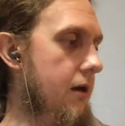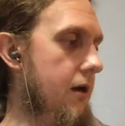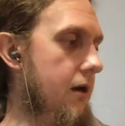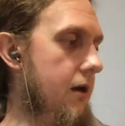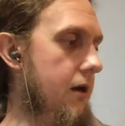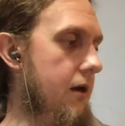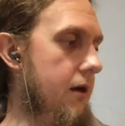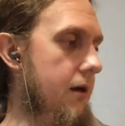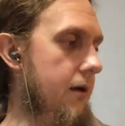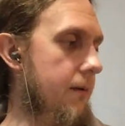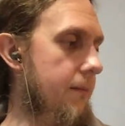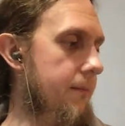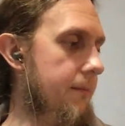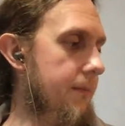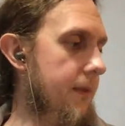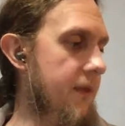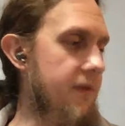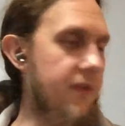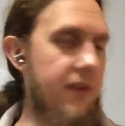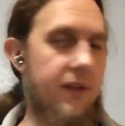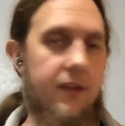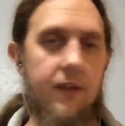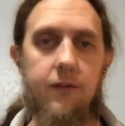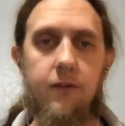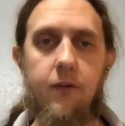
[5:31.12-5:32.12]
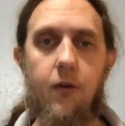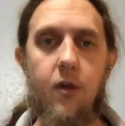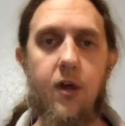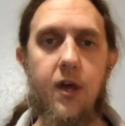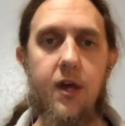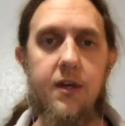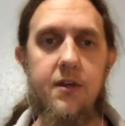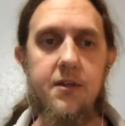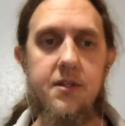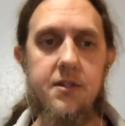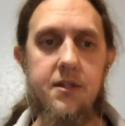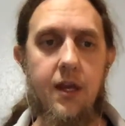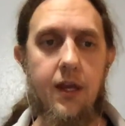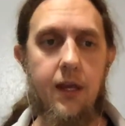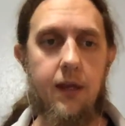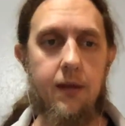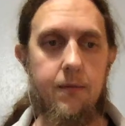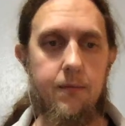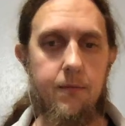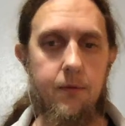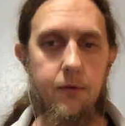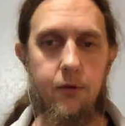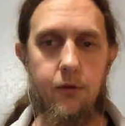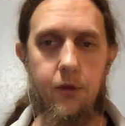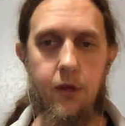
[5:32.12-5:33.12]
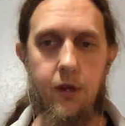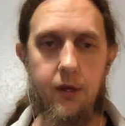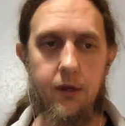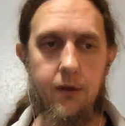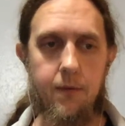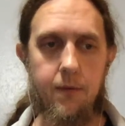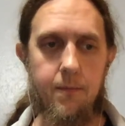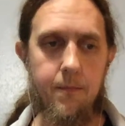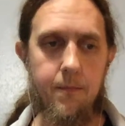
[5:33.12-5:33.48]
I think that's all I had to say. Good luck.